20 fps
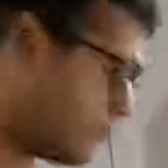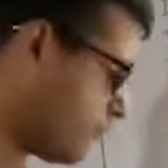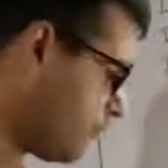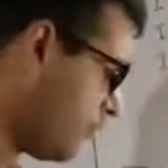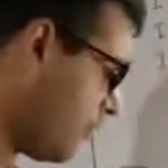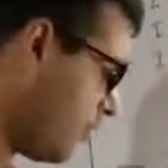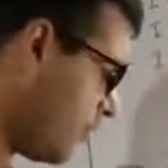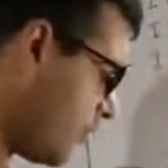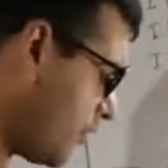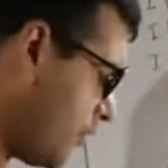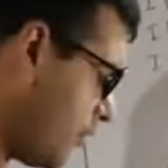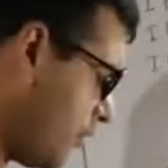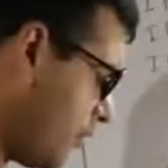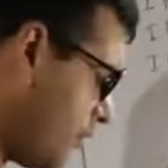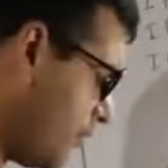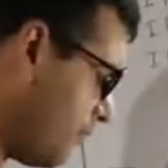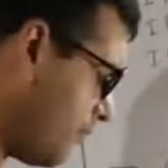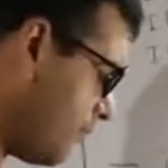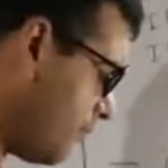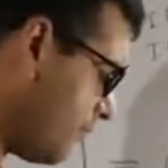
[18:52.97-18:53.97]
for
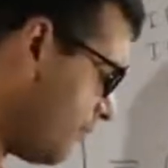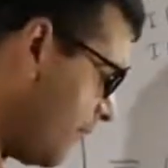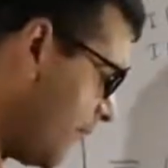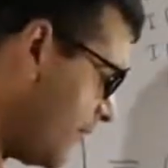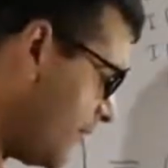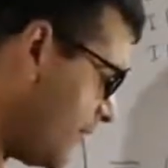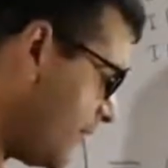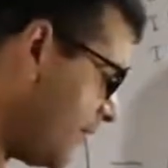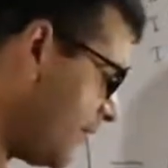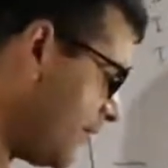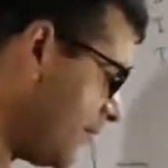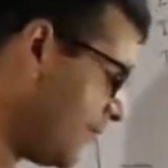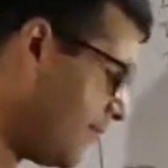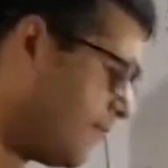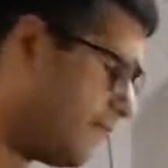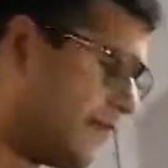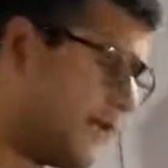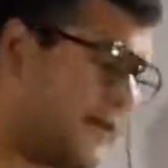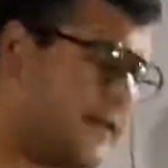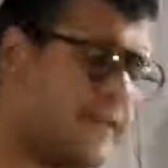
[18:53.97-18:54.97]
valine
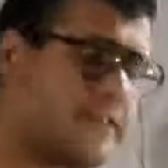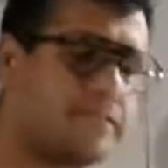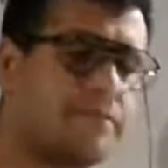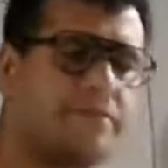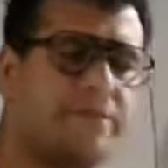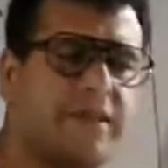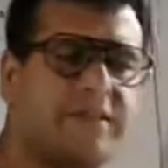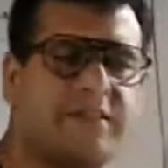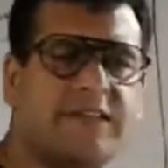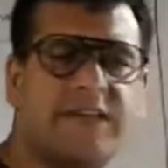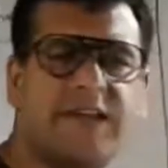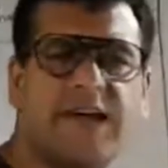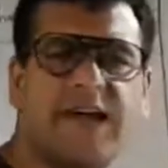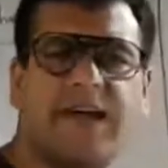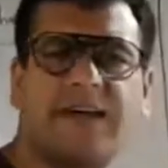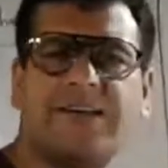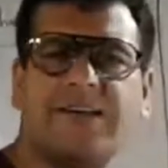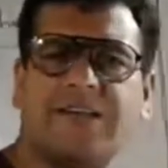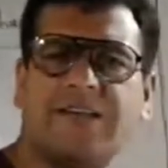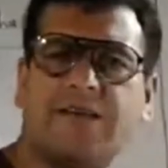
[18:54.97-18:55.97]
when it is present
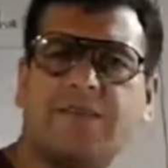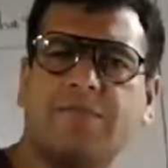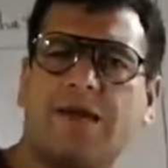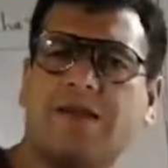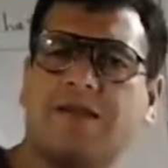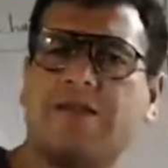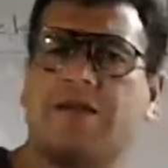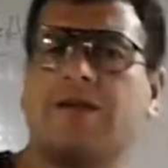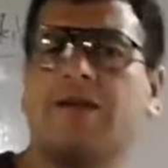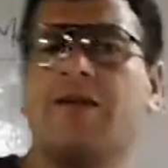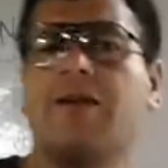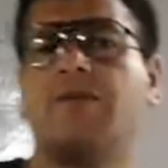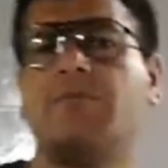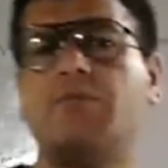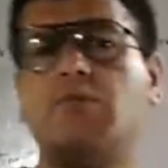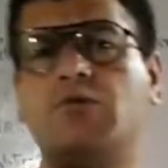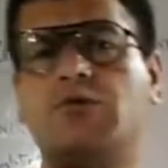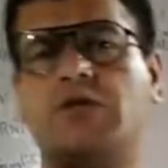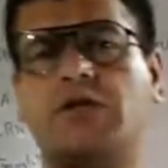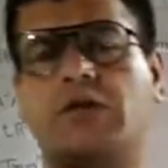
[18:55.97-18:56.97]
at some other
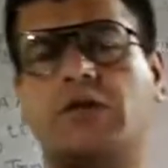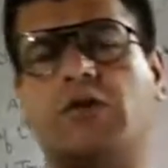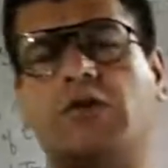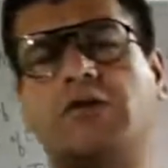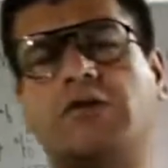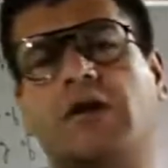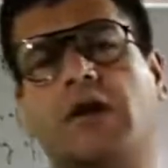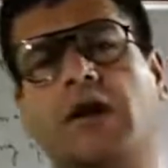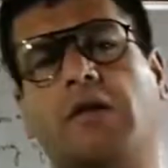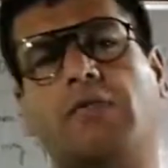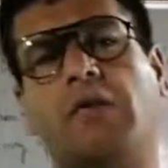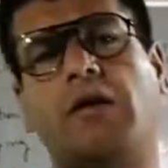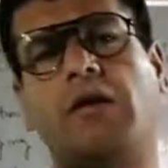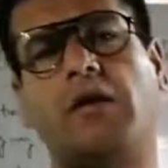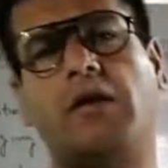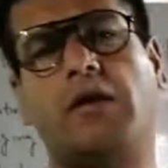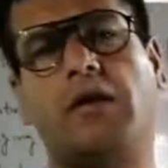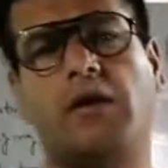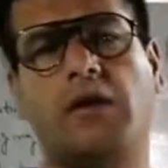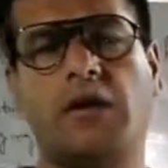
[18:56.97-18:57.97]
position on the
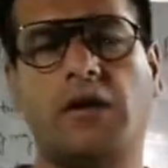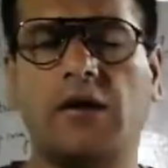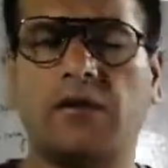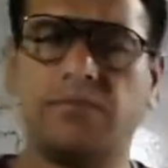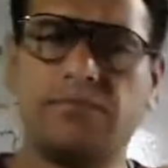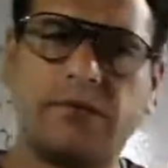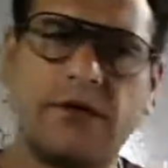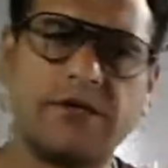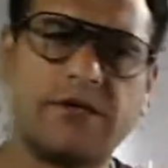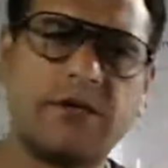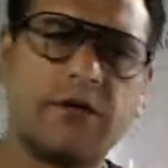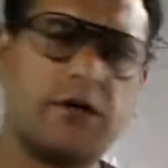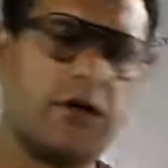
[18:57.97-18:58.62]
mRNA, but